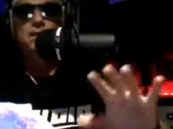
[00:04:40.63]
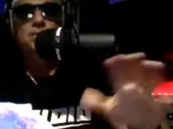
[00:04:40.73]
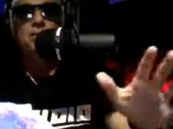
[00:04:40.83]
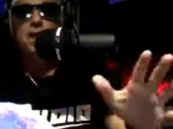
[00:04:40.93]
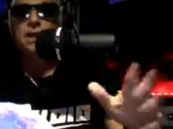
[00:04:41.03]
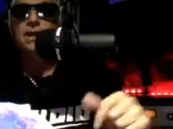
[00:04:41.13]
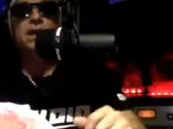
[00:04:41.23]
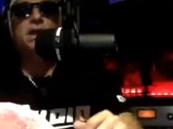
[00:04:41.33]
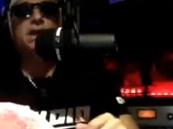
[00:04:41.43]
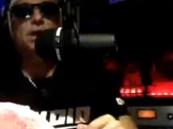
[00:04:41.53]
Man,
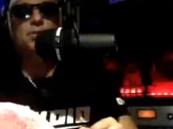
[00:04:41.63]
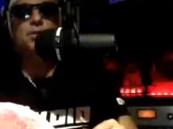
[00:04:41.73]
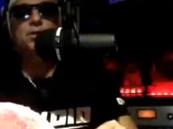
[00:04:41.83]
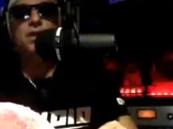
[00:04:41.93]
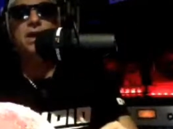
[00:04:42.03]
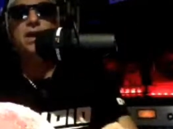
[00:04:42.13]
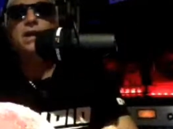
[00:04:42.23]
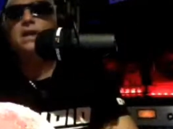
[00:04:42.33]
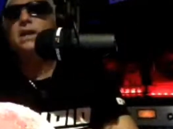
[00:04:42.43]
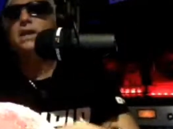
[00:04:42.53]
it can help your
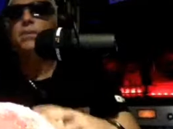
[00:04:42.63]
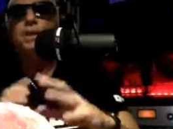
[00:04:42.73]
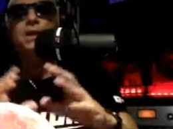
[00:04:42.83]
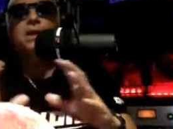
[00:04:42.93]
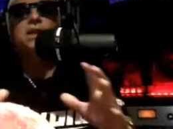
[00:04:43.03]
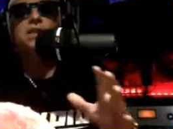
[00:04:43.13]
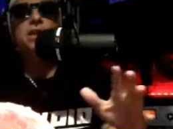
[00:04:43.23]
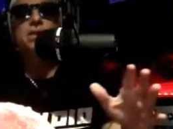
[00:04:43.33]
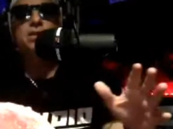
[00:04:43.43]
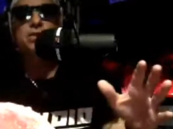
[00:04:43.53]
day. It can help
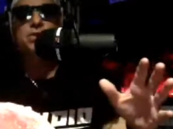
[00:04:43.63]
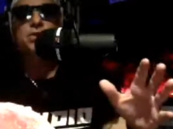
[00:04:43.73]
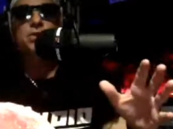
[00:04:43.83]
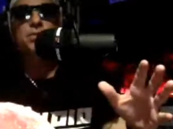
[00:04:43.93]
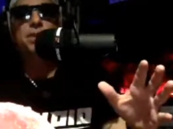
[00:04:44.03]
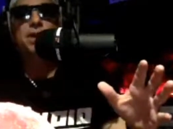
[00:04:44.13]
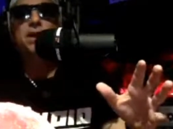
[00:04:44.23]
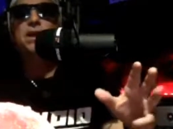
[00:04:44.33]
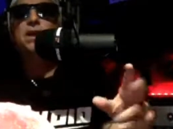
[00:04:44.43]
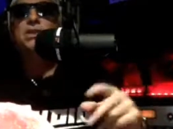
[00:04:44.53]
anything that you're doing, man.
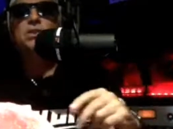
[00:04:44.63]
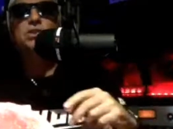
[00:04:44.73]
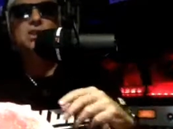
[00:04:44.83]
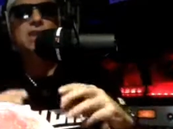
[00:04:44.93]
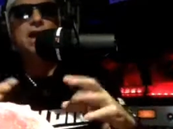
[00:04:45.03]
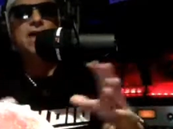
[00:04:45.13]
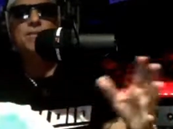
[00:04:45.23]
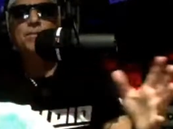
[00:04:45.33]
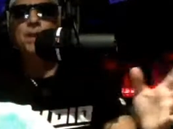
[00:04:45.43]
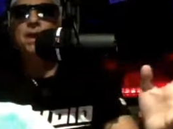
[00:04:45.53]
Just laugh
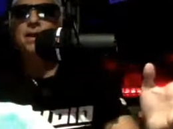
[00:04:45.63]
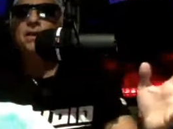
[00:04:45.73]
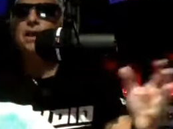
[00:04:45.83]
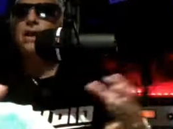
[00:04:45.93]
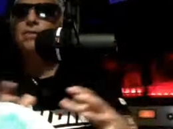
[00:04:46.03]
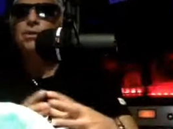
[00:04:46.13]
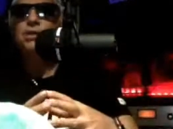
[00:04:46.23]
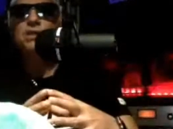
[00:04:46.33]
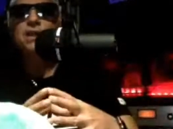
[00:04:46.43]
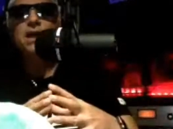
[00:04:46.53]
about it. Have a
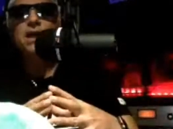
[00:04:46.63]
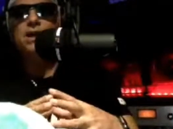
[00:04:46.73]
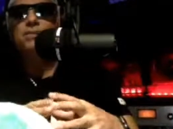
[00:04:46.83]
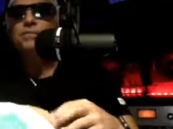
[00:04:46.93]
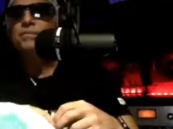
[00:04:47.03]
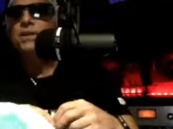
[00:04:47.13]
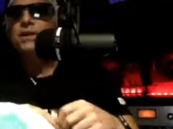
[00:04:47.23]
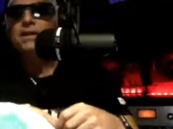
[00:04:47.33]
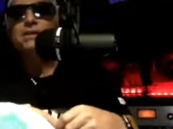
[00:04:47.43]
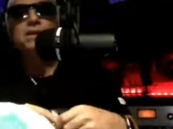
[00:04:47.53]
good time
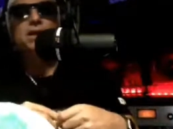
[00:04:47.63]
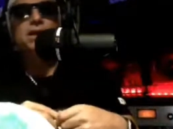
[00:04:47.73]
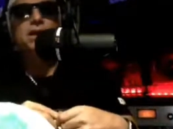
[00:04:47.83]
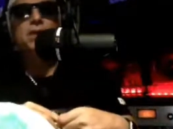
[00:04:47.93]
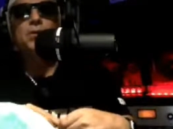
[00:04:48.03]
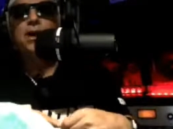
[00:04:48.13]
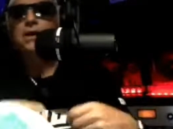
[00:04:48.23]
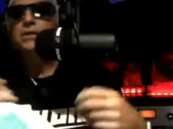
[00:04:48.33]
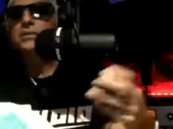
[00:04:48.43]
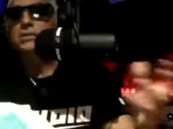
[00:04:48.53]
and say, you know what? Hey,
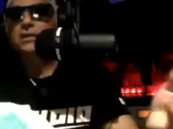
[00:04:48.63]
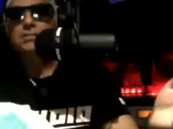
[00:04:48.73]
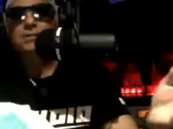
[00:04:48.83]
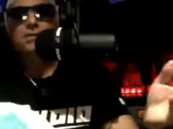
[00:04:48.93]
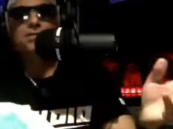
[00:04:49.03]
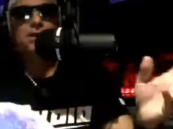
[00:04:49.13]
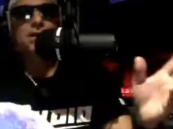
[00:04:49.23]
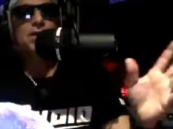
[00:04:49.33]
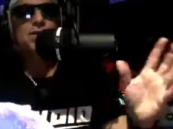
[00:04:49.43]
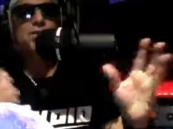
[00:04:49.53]
you slipped and
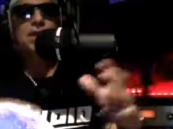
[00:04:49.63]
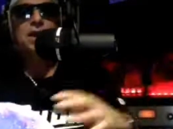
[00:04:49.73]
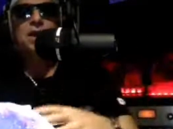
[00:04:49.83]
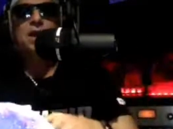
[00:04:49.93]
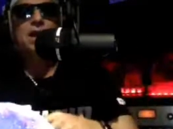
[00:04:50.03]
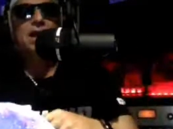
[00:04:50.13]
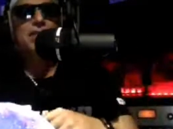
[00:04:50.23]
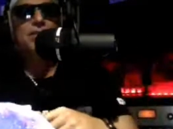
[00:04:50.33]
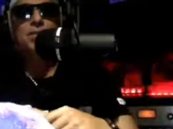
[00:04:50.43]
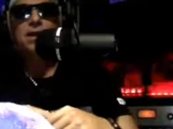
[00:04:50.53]
fell, man, and
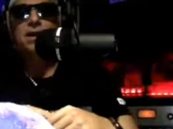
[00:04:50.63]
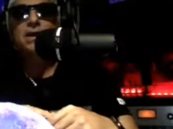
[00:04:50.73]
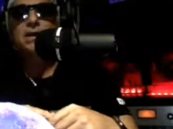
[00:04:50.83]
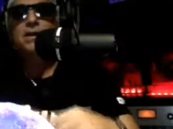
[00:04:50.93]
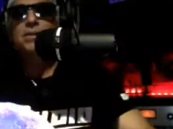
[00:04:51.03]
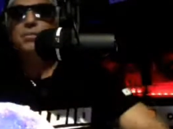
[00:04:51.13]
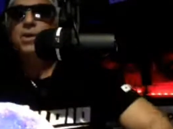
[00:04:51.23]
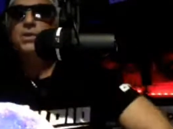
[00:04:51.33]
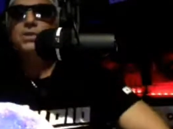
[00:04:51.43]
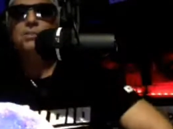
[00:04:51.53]
laugh about it. Get up,
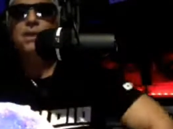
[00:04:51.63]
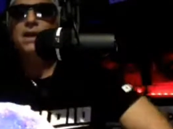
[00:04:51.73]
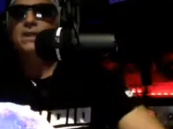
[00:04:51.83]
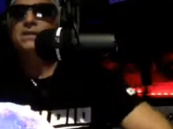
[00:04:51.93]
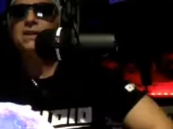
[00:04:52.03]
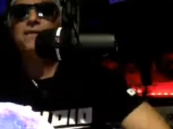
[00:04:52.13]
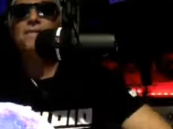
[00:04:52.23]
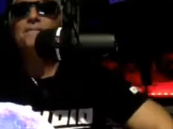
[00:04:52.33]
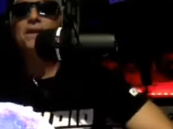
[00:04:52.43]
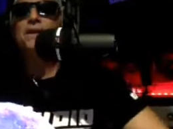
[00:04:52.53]
brush your pants
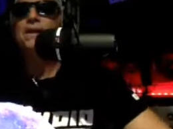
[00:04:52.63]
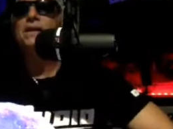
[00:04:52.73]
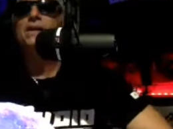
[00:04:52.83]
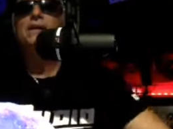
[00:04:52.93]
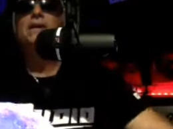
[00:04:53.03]
off, man.